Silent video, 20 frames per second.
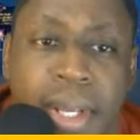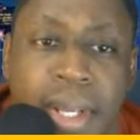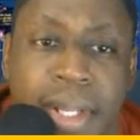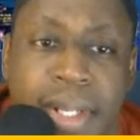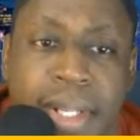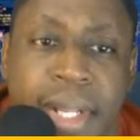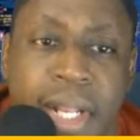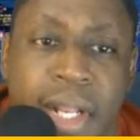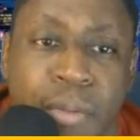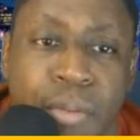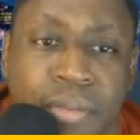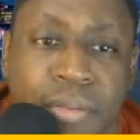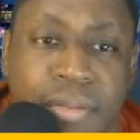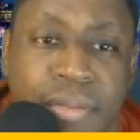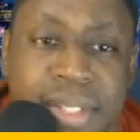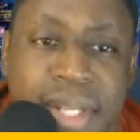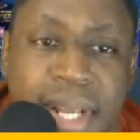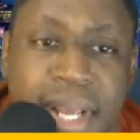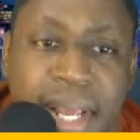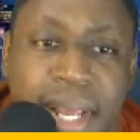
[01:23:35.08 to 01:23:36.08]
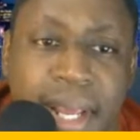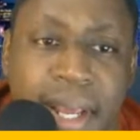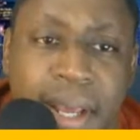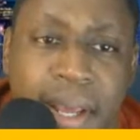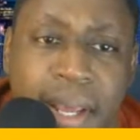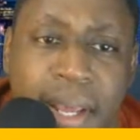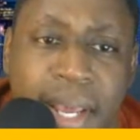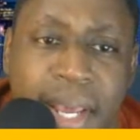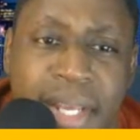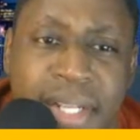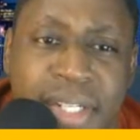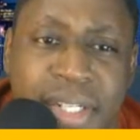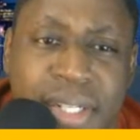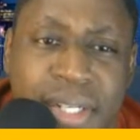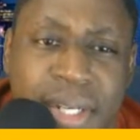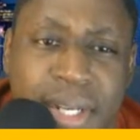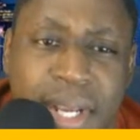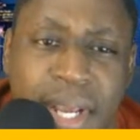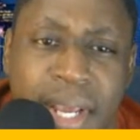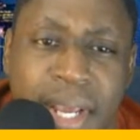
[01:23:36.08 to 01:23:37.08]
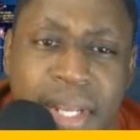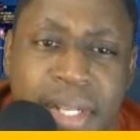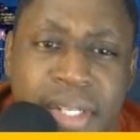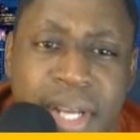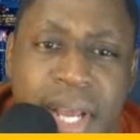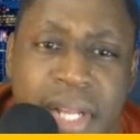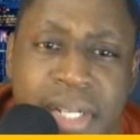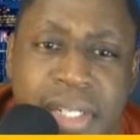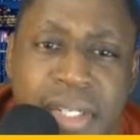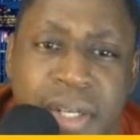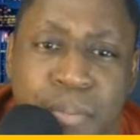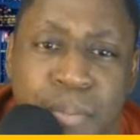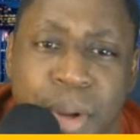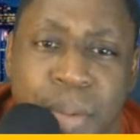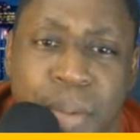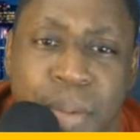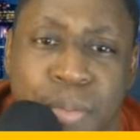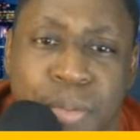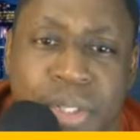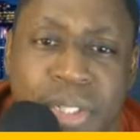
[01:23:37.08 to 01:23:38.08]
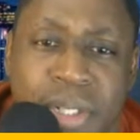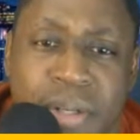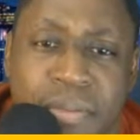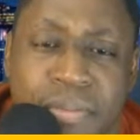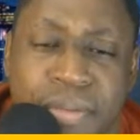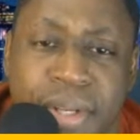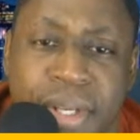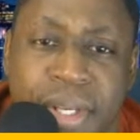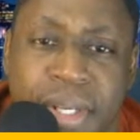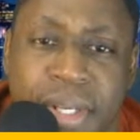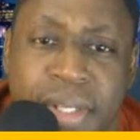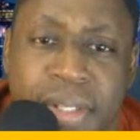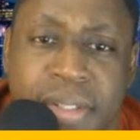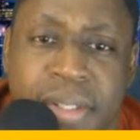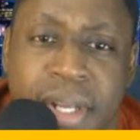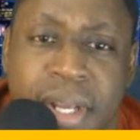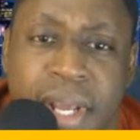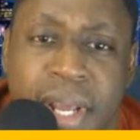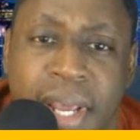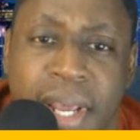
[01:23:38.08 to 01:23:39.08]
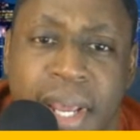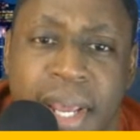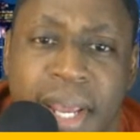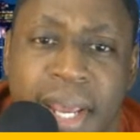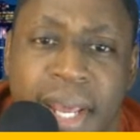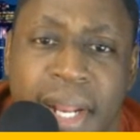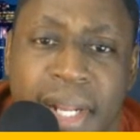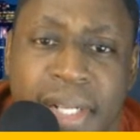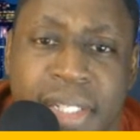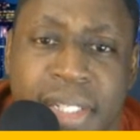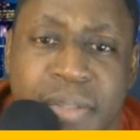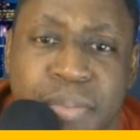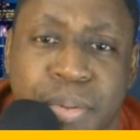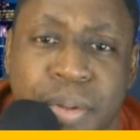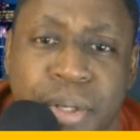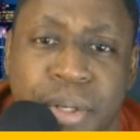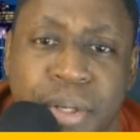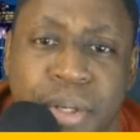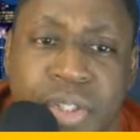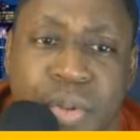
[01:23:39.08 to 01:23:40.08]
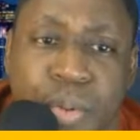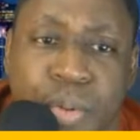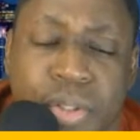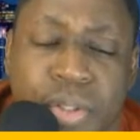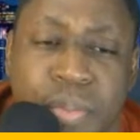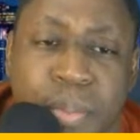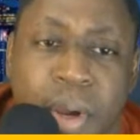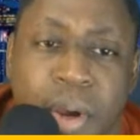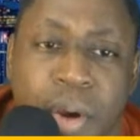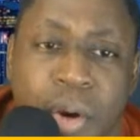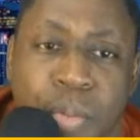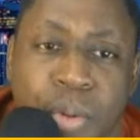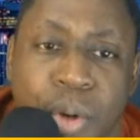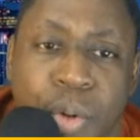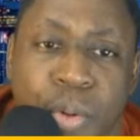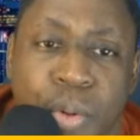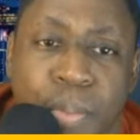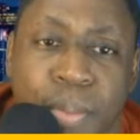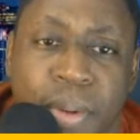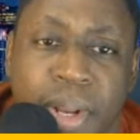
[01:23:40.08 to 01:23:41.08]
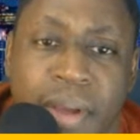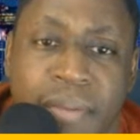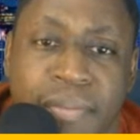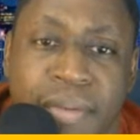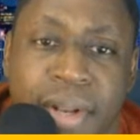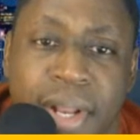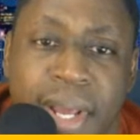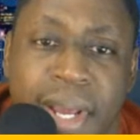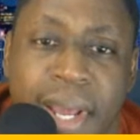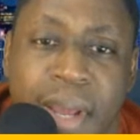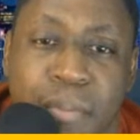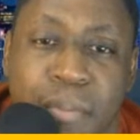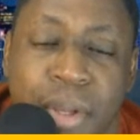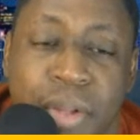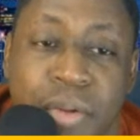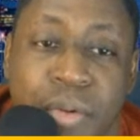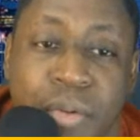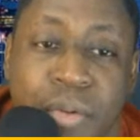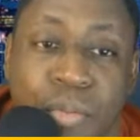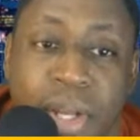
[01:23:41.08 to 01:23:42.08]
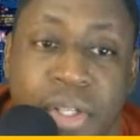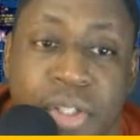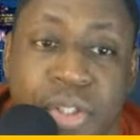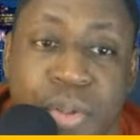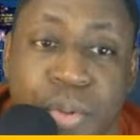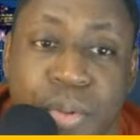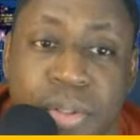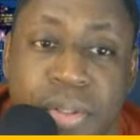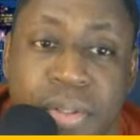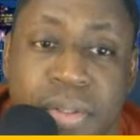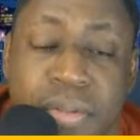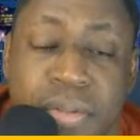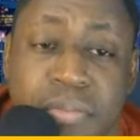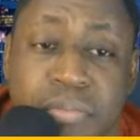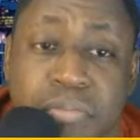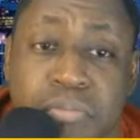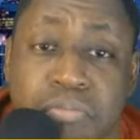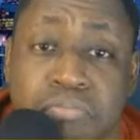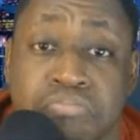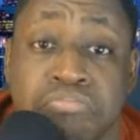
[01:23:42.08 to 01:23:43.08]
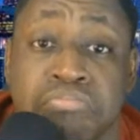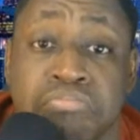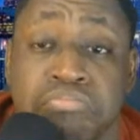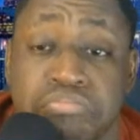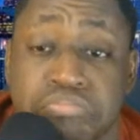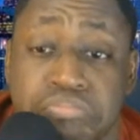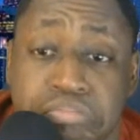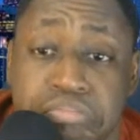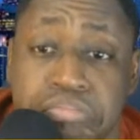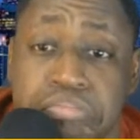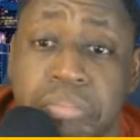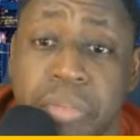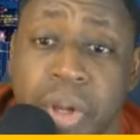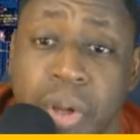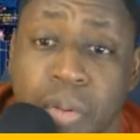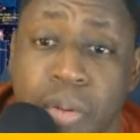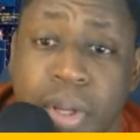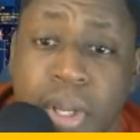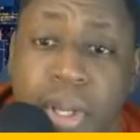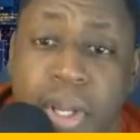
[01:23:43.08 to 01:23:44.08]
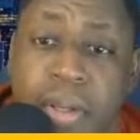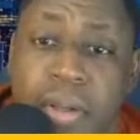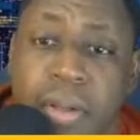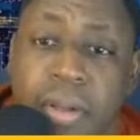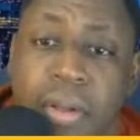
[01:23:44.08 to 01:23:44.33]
Daily River said uh, HEH. I took my membership fees and I just put it towards my home equipment. I feel like I made the right choice. Hmm. Okay.